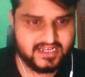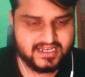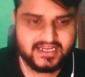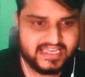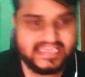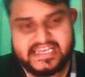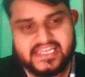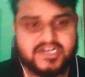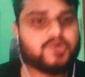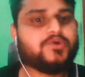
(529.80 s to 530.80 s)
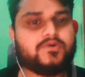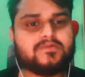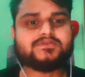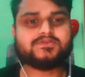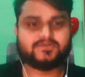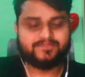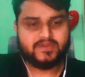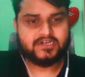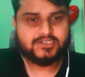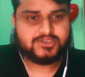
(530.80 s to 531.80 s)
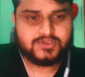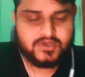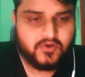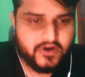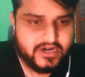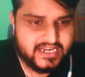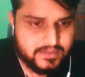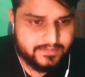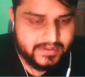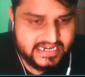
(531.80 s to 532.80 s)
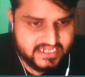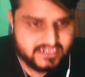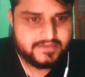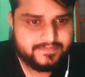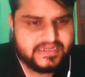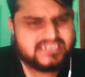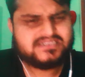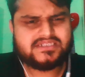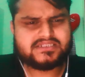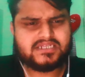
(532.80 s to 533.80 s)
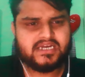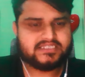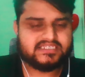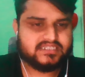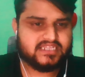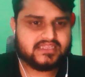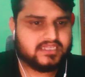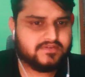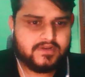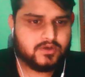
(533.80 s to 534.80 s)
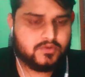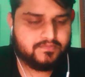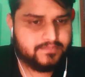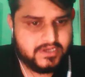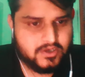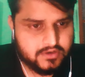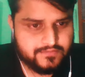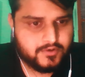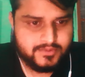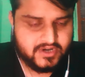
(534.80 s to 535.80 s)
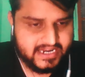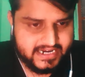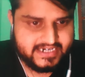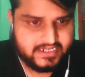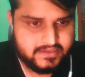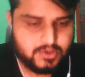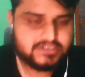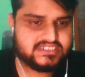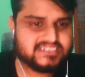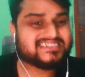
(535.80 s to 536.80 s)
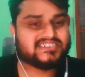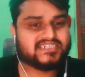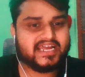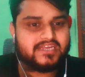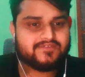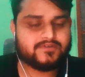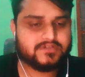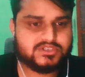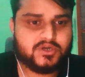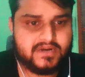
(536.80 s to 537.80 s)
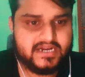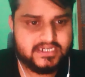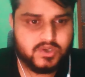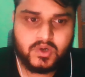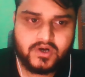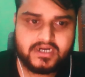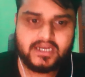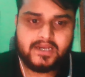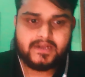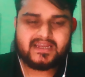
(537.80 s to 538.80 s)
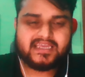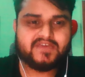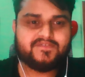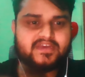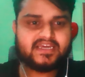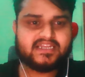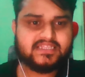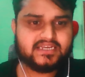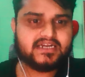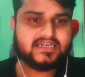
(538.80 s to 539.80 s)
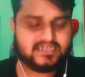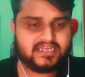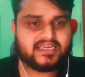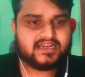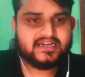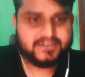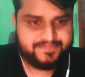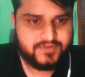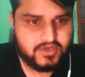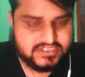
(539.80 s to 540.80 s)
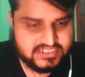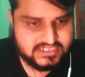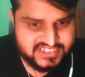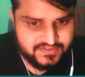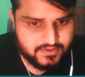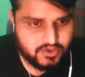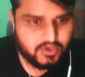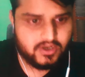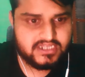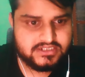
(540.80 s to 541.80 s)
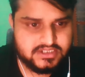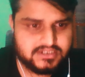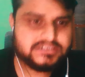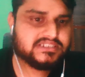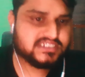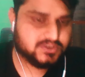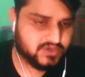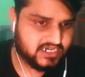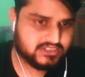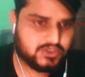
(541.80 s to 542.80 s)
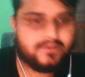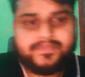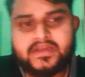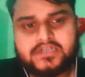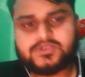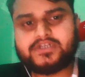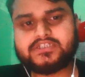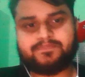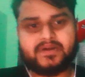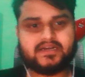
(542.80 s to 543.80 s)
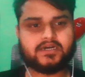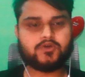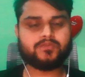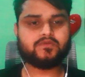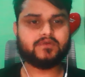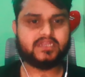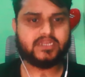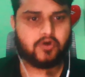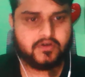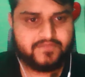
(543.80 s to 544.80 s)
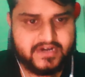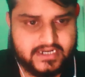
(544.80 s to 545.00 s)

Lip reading: alien to you. So you should not get panicked. That is just, see, nothing will be gone from your hand. You're just trying for the job, right? You're not giving anything and taking, right? You're just giving your knowledge just to get a job. So it is better to be very confident